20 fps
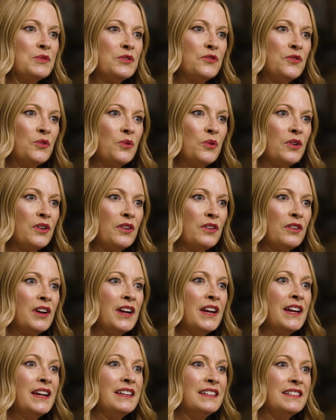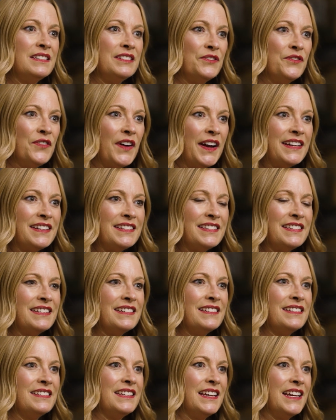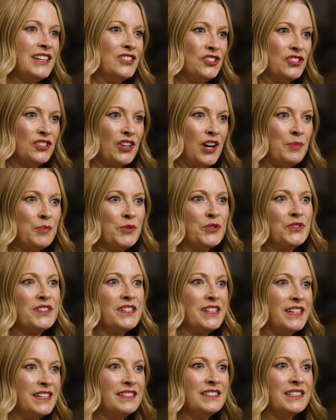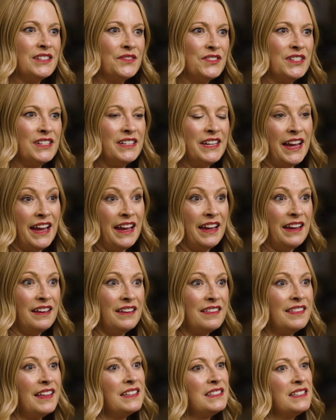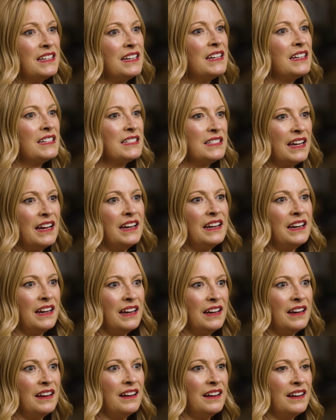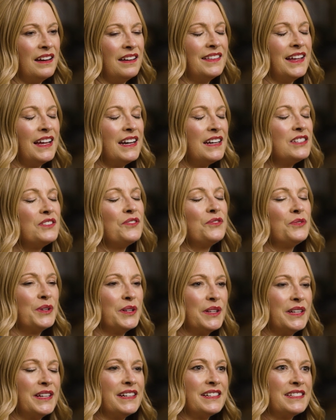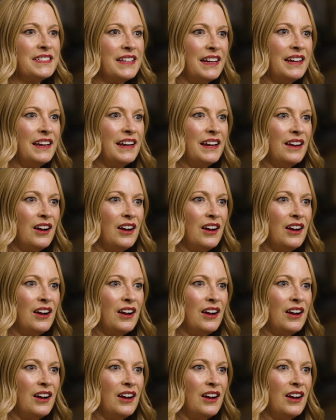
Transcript: for devices and shoppers' needs of today, that is a really exciting